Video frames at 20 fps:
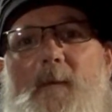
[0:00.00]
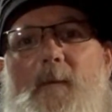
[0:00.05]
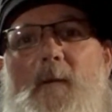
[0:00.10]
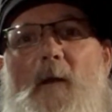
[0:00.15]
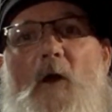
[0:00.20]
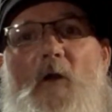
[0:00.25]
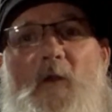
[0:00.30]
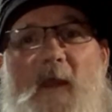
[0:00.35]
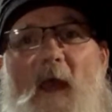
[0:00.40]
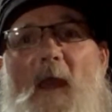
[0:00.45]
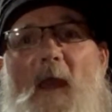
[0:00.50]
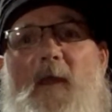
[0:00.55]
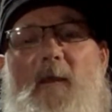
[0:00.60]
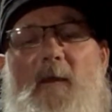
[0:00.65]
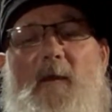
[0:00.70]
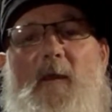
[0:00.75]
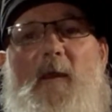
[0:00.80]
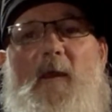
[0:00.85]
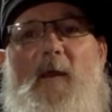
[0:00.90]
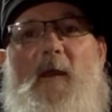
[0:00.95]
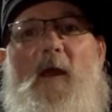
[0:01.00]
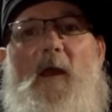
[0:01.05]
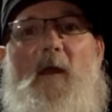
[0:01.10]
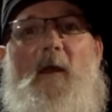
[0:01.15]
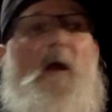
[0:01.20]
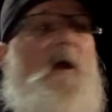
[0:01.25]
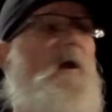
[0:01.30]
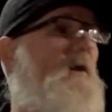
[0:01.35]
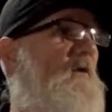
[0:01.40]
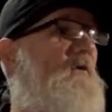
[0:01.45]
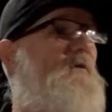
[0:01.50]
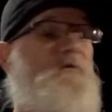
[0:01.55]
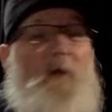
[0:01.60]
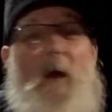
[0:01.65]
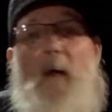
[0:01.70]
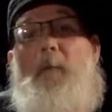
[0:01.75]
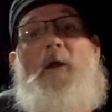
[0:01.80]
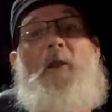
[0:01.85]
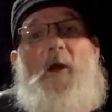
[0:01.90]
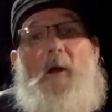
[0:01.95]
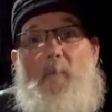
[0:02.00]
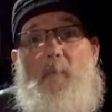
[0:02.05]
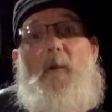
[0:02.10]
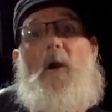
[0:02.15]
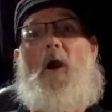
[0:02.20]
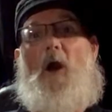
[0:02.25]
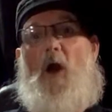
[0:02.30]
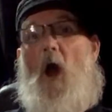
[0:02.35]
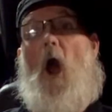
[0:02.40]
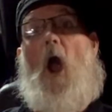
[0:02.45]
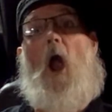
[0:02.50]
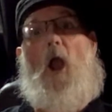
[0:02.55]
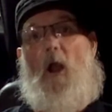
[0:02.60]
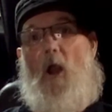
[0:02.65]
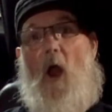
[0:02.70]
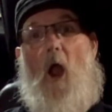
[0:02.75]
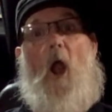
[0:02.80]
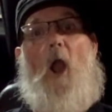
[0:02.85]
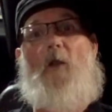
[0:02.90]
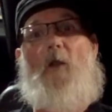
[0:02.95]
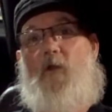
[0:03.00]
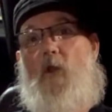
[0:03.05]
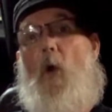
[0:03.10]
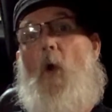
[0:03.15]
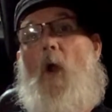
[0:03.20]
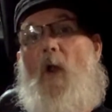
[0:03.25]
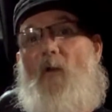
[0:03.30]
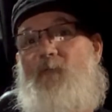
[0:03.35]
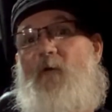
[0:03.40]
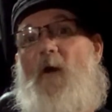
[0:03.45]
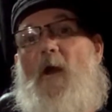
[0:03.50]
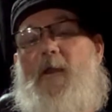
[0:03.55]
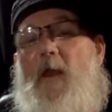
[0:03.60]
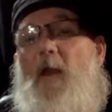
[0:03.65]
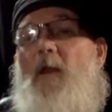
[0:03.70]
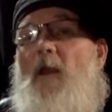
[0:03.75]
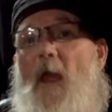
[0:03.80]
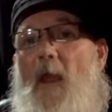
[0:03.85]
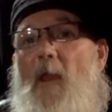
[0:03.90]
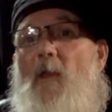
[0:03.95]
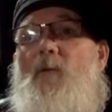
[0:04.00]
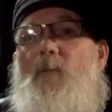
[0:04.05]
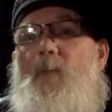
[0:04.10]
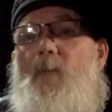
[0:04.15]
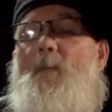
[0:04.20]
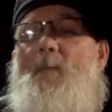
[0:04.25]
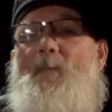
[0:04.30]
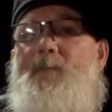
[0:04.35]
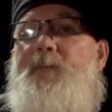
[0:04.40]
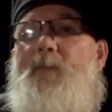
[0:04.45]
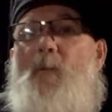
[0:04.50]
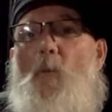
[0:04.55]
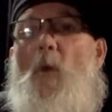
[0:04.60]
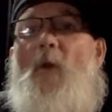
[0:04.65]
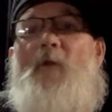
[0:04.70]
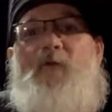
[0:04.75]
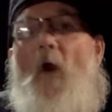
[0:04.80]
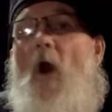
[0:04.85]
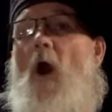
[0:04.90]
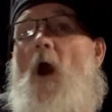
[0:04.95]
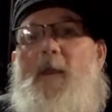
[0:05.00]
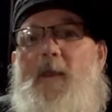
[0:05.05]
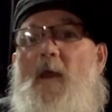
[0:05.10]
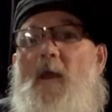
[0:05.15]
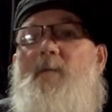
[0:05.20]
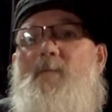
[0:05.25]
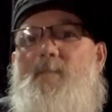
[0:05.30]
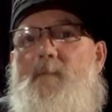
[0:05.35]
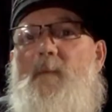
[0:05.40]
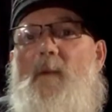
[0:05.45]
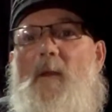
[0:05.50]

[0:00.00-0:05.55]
Okay? Some of them are hardcore fucking, like, we're talking,